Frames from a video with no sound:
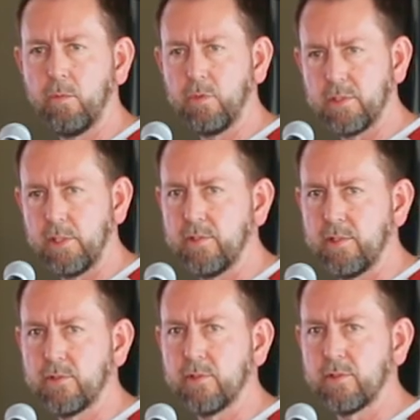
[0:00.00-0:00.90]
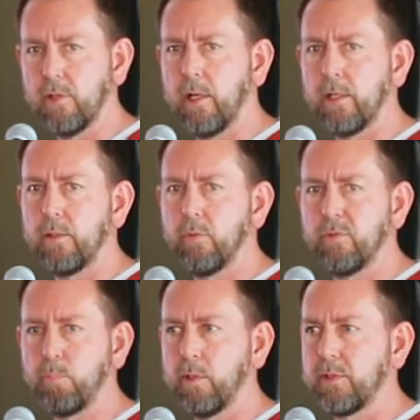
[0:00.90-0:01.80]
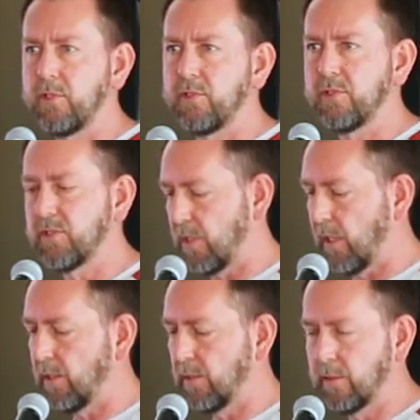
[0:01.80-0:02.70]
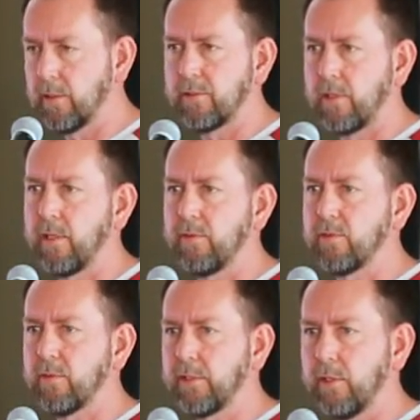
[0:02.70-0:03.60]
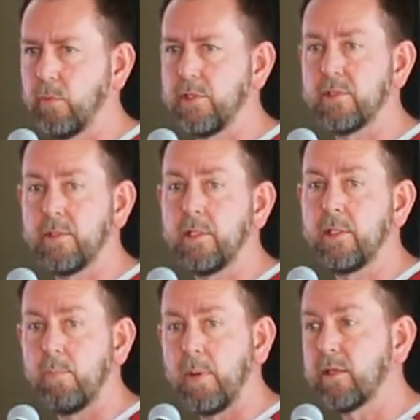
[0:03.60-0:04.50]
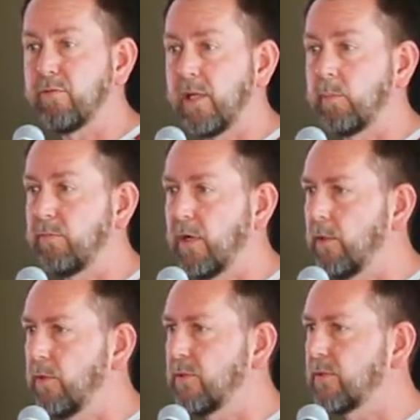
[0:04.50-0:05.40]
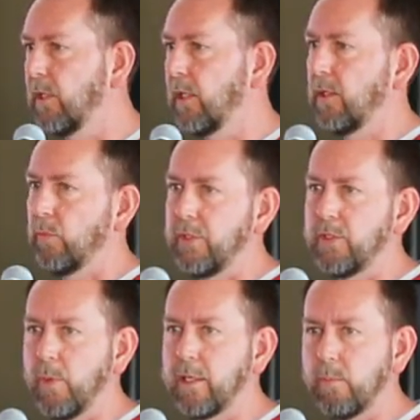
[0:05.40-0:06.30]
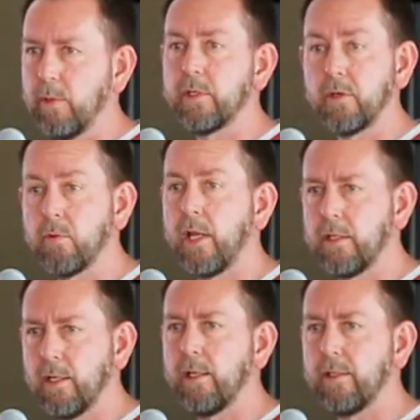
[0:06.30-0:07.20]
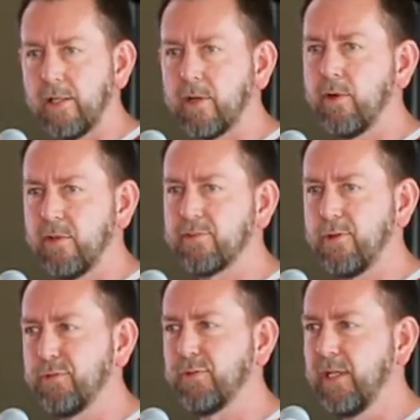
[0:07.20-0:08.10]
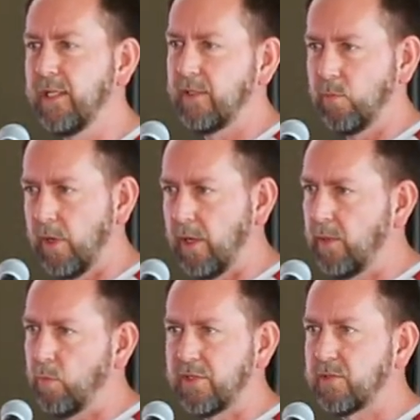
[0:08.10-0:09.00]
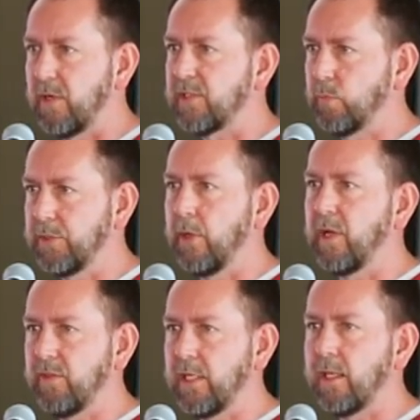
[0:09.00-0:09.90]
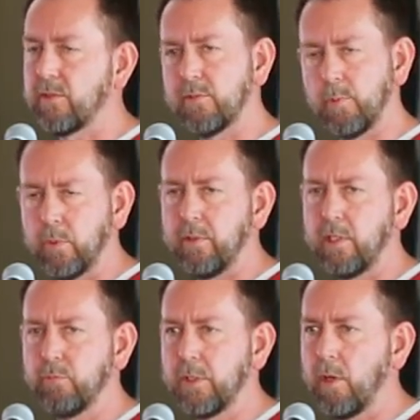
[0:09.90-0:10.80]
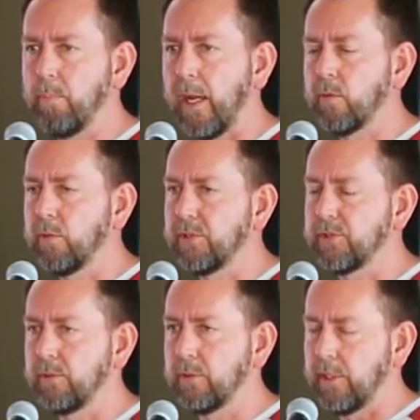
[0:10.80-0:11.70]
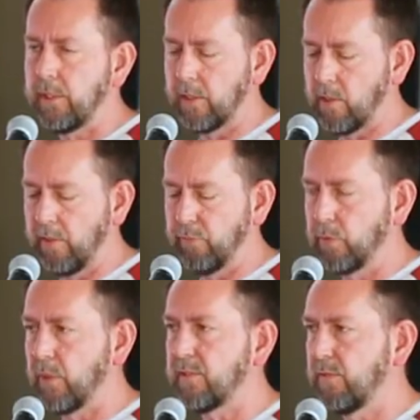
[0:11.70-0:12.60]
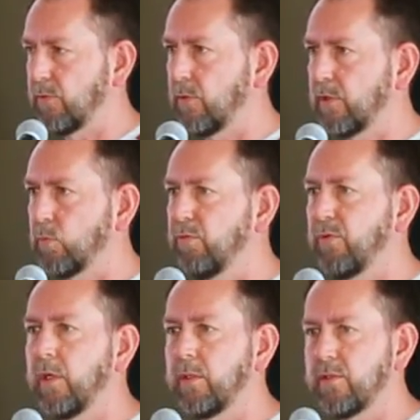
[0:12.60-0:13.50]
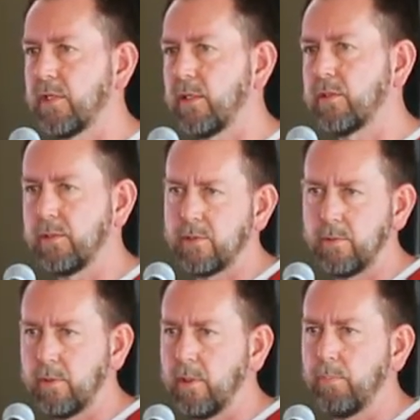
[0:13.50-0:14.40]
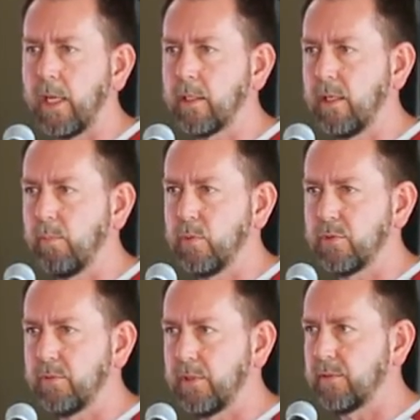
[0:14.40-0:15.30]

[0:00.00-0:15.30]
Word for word: And we see this in society with politicians saying things like, you know, we just need to get back to family values, we need to make America great again, that kind of stuff, where we're stressed, we don't have the answers, but we think if we go backwards in a kind of regressive search, we'll find those answers back in our personal